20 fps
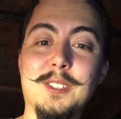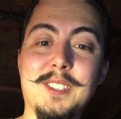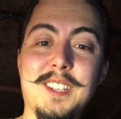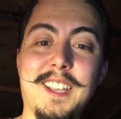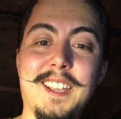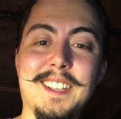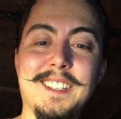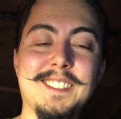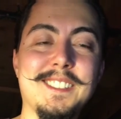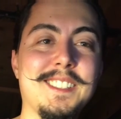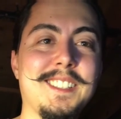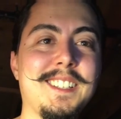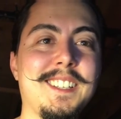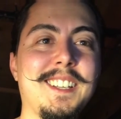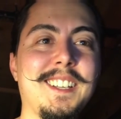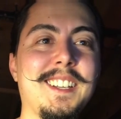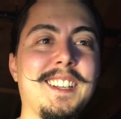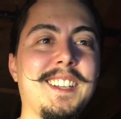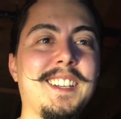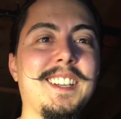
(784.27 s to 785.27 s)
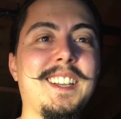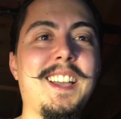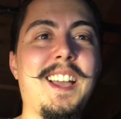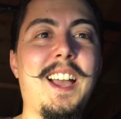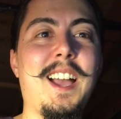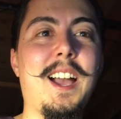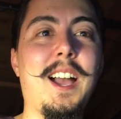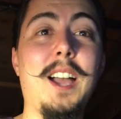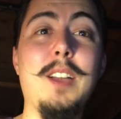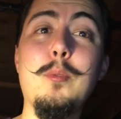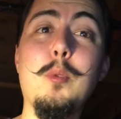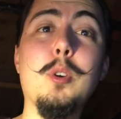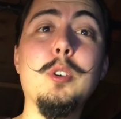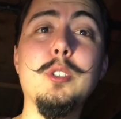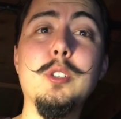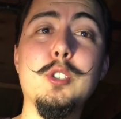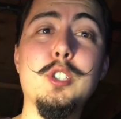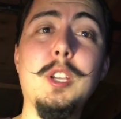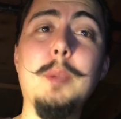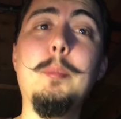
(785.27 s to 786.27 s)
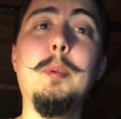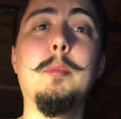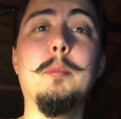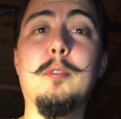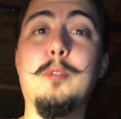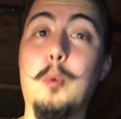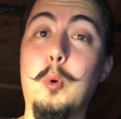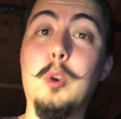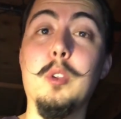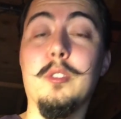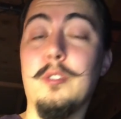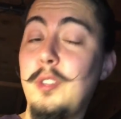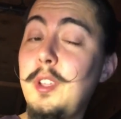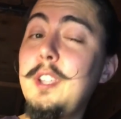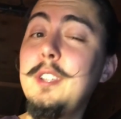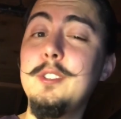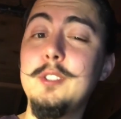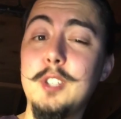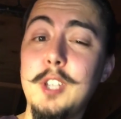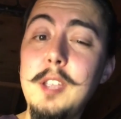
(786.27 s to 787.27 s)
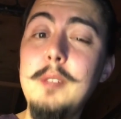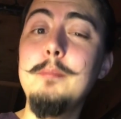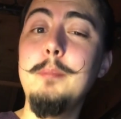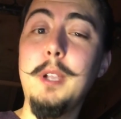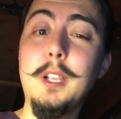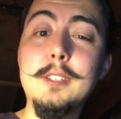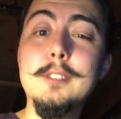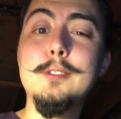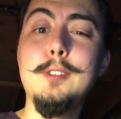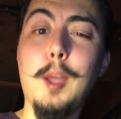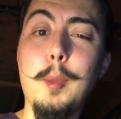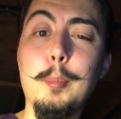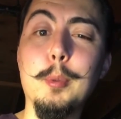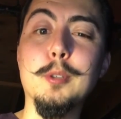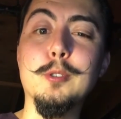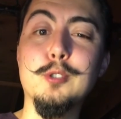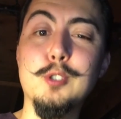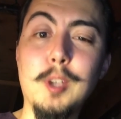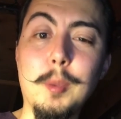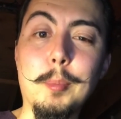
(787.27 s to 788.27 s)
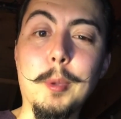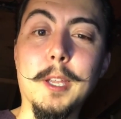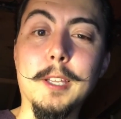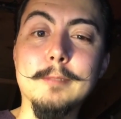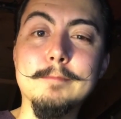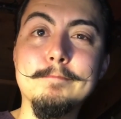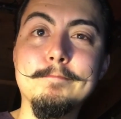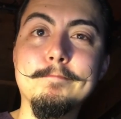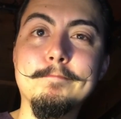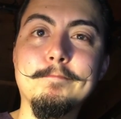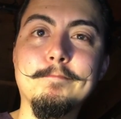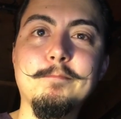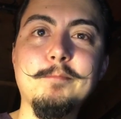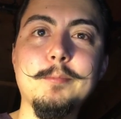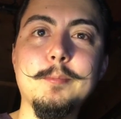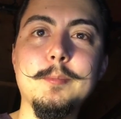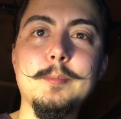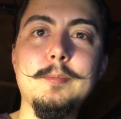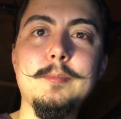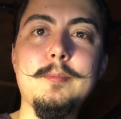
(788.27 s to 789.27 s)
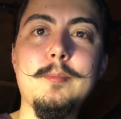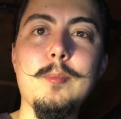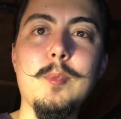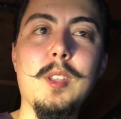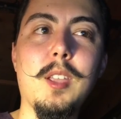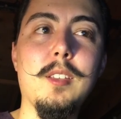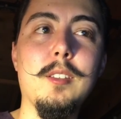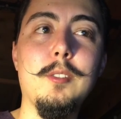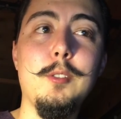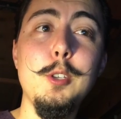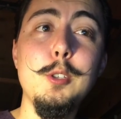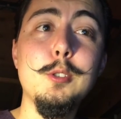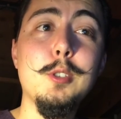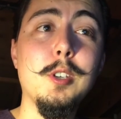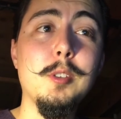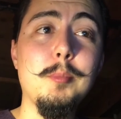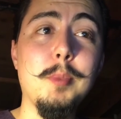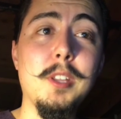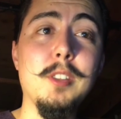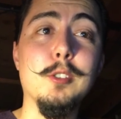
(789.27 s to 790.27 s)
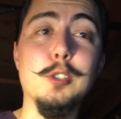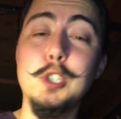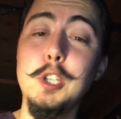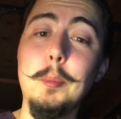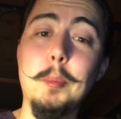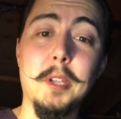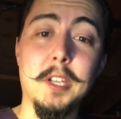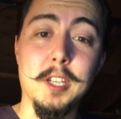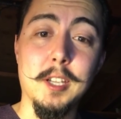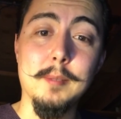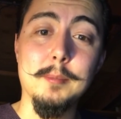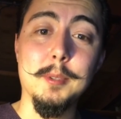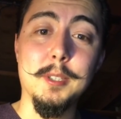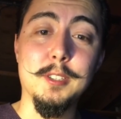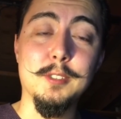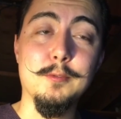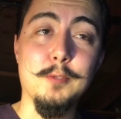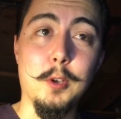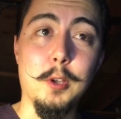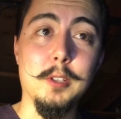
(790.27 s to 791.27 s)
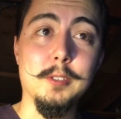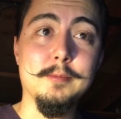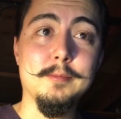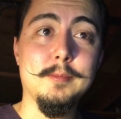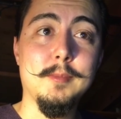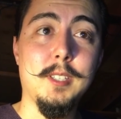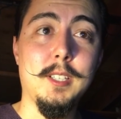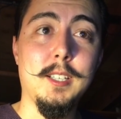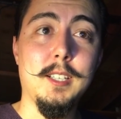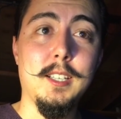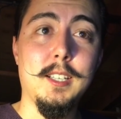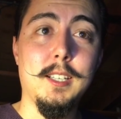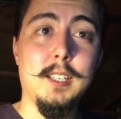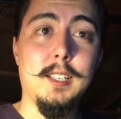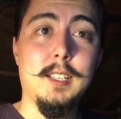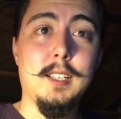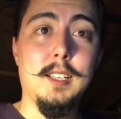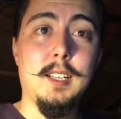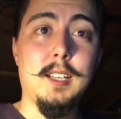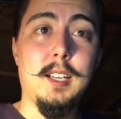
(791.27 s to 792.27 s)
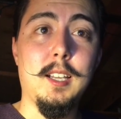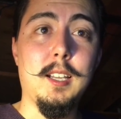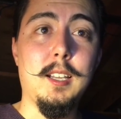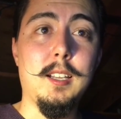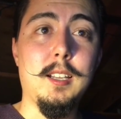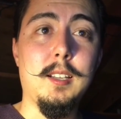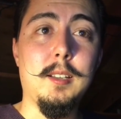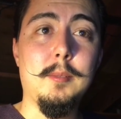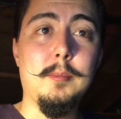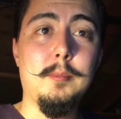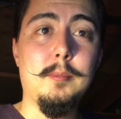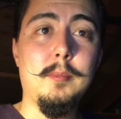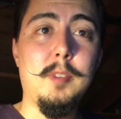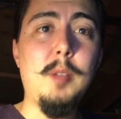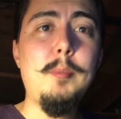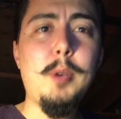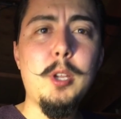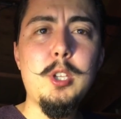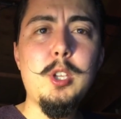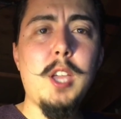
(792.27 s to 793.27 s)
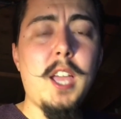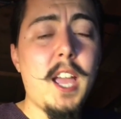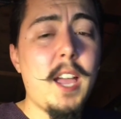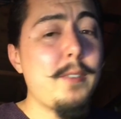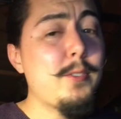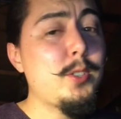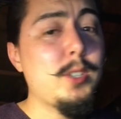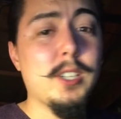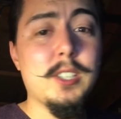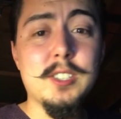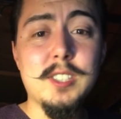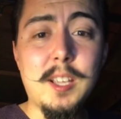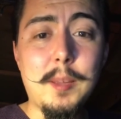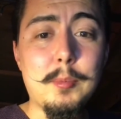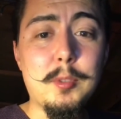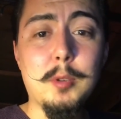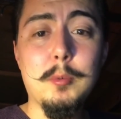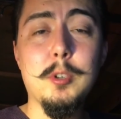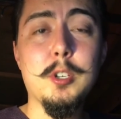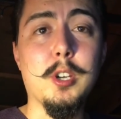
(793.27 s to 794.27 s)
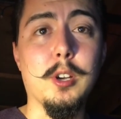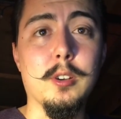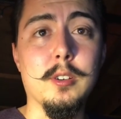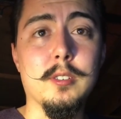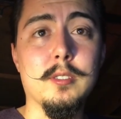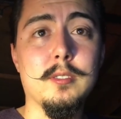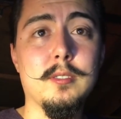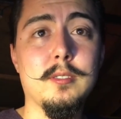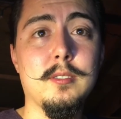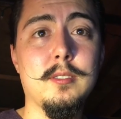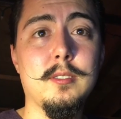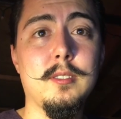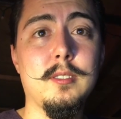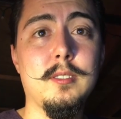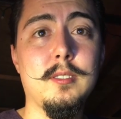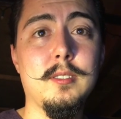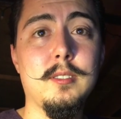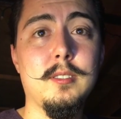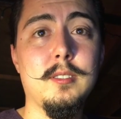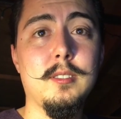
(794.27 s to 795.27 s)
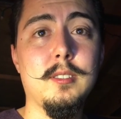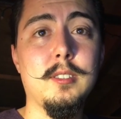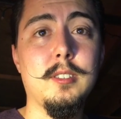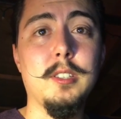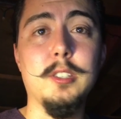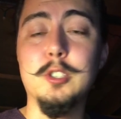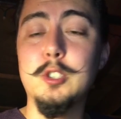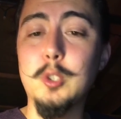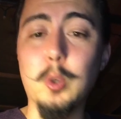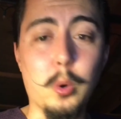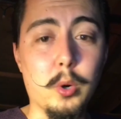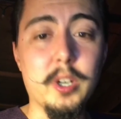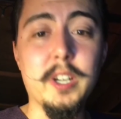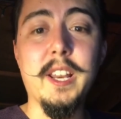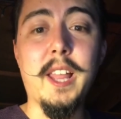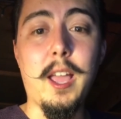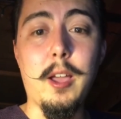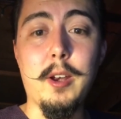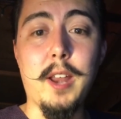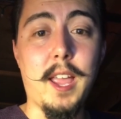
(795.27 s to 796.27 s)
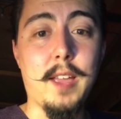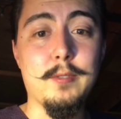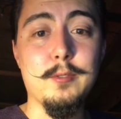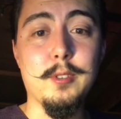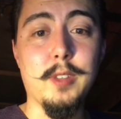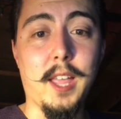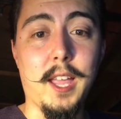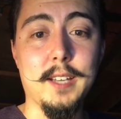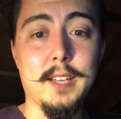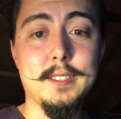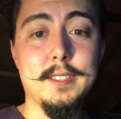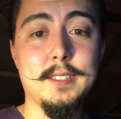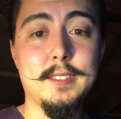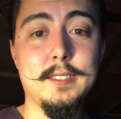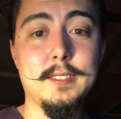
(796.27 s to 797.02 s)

says. I've worked in shipping before, and things get mixed up in shipping. This could be the shipping company's fault. But you have to accept the return and sort it out after that.